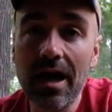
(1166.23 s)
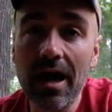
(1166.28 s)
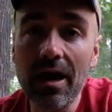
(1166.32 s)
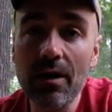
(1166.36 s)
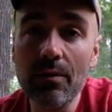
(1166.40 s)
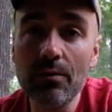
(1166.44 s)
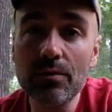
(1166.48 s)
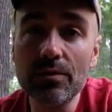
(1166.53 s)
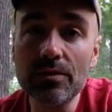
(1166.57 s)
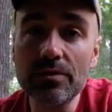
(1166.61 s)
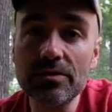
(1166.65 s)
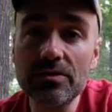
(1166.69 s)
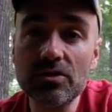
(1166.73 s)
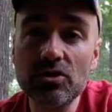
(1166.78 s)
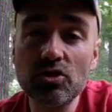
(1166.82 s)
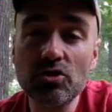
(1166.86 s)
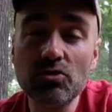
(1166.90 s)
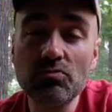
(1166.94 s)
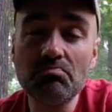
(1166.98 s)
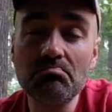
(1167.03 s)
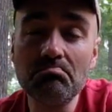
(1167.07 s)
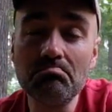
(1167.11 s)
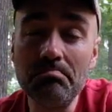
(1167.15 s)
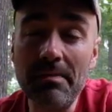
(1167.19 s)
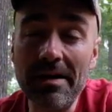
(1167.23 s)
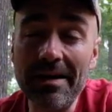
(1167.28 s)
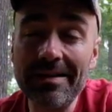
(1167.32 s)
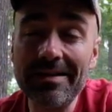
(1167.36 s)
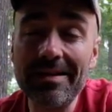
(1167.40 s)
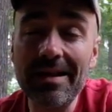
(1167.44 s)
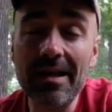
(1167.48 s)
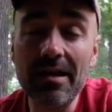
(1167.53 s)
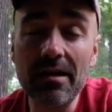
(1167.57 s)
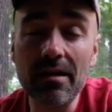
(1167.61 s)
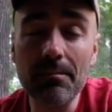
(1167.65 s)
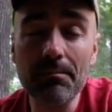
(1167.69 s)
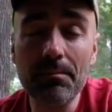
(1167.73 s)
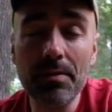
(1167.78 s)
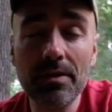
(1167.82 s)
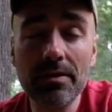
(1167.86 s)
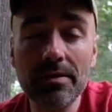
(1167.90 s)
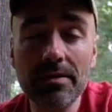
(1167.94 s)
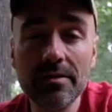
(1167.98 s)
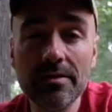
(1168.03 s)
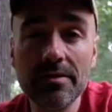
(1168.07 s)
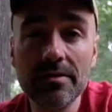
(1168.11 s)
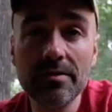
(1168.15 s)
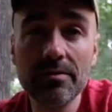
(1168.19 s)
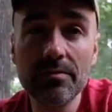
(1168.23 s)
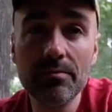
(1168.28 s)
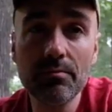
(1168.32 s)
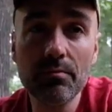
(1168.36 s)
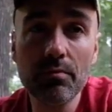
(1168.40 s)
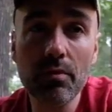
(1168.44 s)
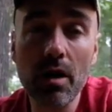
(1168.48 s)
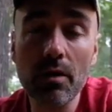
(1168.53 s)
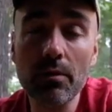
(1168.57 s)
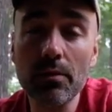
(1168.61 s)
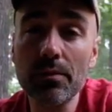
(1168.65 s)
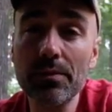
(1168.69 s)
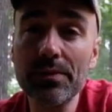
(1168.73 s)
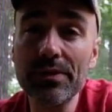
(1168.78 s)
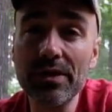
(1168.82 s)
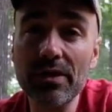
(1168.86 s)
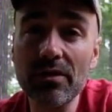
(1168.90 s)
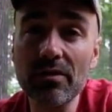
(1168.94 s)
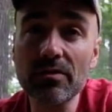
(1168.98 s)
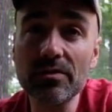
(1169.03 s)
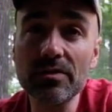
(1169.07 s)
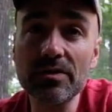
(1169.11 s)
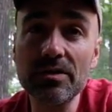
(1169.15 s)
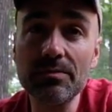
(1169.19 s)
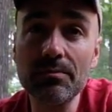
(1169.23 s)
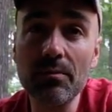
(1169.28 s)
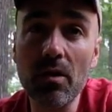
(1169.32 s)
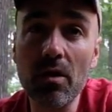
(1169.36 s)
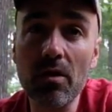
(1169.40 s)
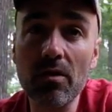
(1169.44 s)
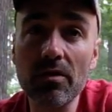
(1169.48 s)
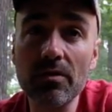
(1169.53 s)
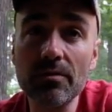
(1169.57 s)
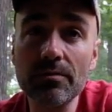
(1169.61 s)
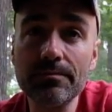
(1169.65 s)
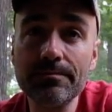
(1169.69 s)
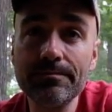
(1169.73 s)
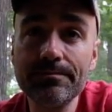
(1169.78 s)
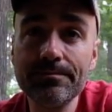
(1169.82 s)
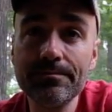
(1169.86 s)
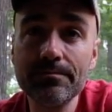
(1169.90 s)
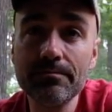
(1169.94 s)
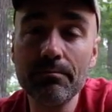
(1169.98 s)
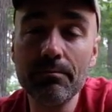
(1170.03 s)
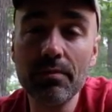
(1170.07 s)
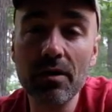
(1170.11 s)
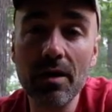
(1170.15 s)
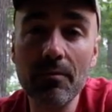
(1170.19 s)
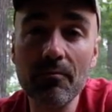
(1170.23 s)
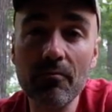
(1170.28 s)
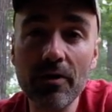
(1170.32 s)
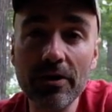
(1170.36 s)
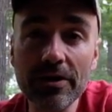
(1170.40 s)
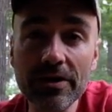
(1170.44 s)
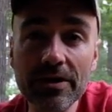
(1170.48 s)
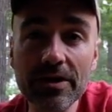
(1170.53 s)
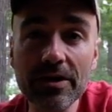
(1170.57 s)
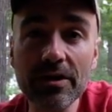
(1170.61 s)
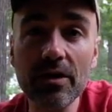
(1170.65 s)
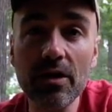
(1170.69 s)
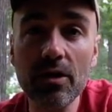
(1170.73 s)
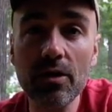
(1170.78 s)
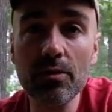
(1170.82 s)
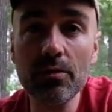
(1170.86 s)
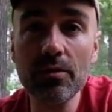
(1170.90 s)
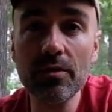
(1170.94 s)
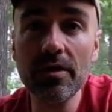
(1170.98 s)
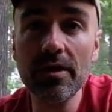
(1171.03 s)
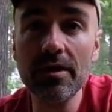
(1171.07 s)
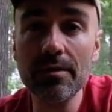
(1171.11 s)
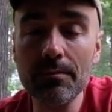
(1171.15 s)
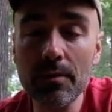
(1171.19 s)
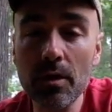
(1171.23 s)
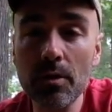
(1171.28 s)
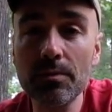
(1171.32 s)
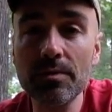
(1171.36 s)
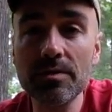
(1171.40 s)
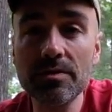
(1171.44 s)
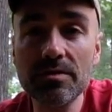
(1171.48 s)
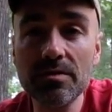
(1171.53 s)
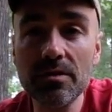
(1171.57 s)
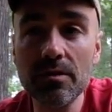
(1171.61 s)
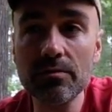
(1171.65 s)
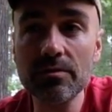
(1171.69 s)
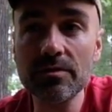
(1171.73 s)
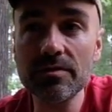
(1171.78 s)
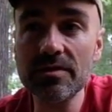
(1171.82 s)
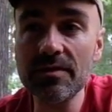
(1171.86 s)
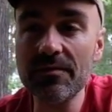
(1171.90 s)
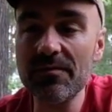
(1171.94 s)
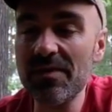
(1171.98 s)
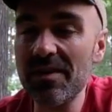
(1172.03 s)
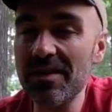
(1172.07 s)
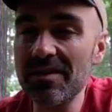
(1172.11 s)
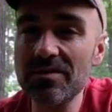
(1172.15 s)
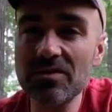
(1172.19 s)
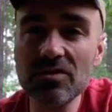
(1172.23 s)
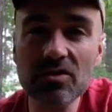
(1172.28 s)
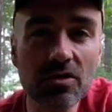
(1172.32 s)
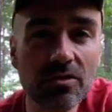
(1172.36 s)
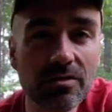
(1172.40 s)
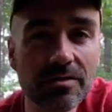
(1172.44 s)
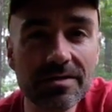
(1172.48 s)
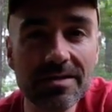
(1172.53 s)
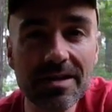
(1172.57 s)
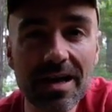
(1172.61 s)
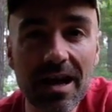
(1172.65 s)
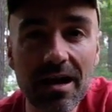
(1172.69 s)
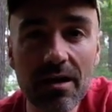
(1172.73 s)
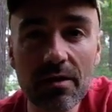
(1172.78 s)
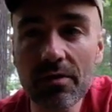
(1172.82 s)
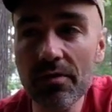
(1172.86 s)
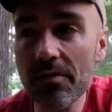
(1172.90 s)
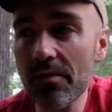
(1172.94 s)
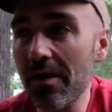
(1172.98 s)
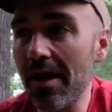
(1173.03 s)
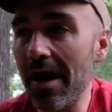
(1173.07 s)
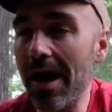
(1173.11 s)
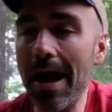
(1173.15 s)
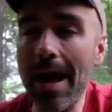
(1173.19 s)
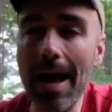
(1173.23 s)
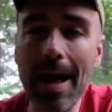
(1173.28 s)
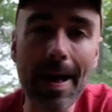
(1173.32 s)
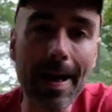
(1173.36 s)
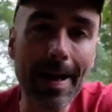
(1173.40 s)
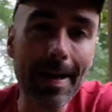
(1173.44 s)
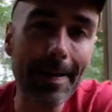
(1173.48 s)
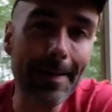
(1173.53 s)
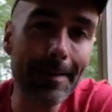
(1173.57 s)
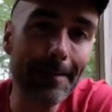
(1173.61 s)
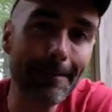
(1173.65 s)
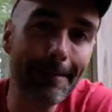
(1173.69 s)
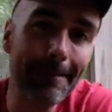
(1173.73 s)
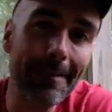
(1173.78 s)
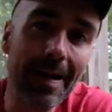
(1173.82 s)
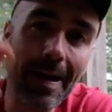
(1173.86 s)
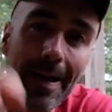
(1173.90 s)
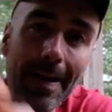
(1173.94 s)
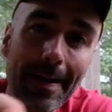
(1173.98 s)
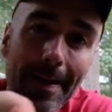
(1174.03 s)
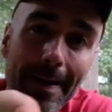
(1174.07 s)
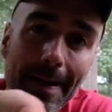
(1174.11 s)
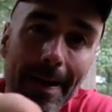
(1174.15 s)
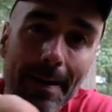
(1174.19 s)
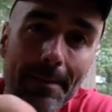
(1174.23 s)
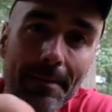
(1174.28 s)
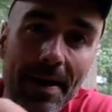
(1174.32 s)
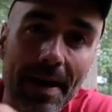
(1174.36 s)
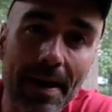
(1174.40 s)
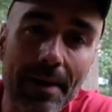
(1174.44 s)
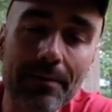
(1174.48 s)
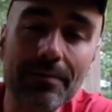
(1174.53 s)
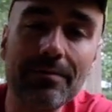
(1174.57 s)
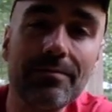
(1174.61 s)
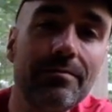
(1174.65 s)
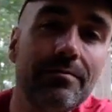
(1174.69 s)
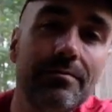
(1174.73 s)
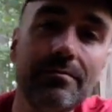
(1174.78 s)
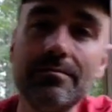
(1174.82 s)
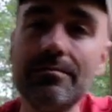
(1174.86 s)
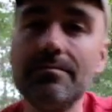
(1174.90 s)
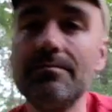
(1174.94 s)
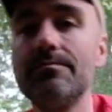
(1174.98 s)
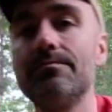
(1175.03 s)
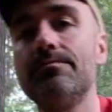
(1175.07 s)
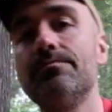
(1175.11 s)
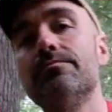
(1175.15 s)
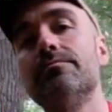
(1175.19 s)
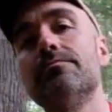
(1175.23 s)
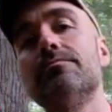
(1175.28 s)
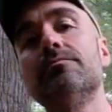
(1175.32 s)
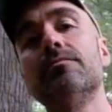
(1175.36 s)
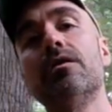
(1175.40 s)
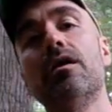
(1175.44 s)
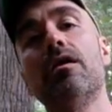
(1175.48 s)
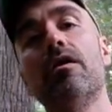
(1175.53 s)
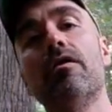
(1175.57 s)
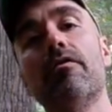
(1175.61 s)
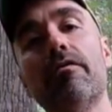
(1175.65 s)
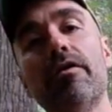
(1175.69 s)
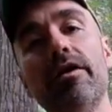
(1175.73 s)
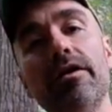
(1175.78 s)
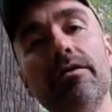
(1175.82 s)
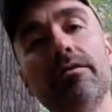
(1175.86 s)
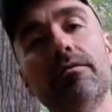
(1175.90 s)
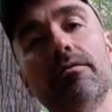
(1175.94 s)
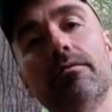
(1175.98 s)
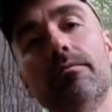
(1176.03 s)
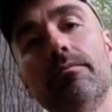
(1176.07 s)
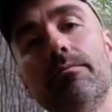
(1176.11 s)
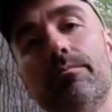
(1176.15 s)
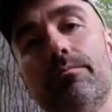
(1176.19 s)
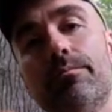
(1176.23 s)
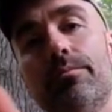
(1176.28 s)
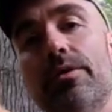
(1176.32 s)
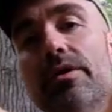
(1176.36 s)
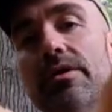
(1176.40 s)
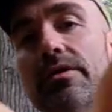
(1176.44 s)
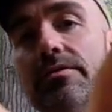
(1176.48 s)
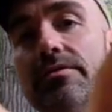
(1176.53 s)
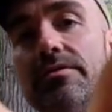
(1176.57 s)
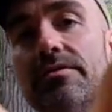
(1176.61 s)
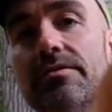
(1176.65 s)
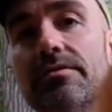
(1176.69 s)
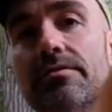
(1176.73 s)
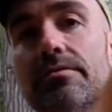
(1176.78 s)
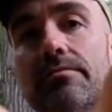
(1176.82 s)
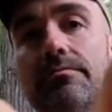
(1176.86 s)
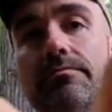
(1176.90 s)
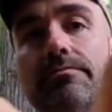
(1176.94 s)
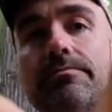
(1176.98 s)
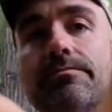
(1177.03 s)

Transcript: I will make that up probably early tomorrow, but I'm ready to go at a moment's notice. If things turn south, I'm out. All right? Peace.